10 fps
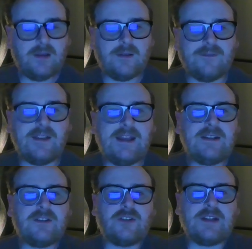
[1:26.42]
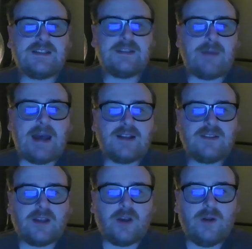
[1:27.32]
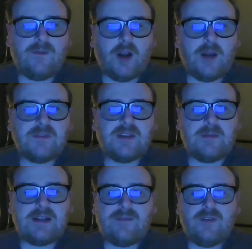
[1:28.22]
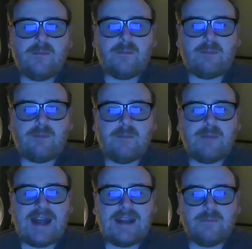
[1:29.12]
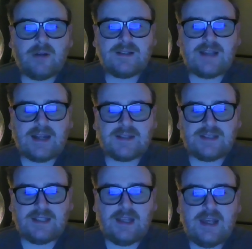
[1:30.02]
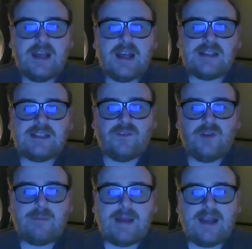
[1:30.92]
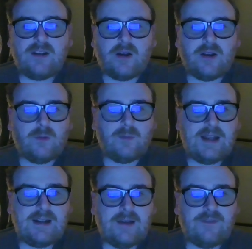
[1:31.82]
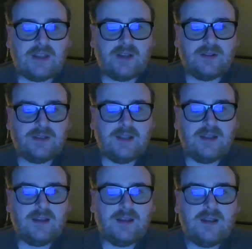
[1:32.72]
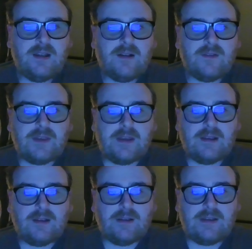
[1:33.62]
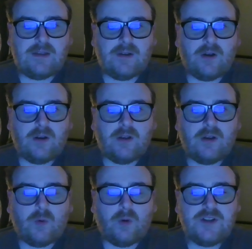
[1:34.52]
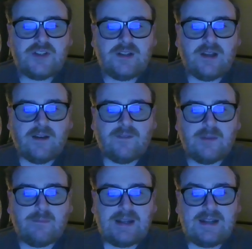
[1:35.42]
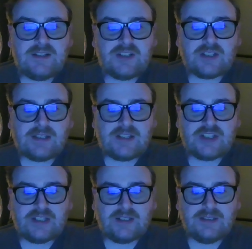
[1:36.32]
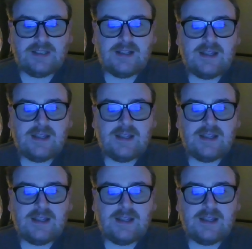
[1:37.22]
The flag traces back to the coat of arms of the medieval Babenberg dynasty, a silver band on a red field. The origin of the Bitten Shield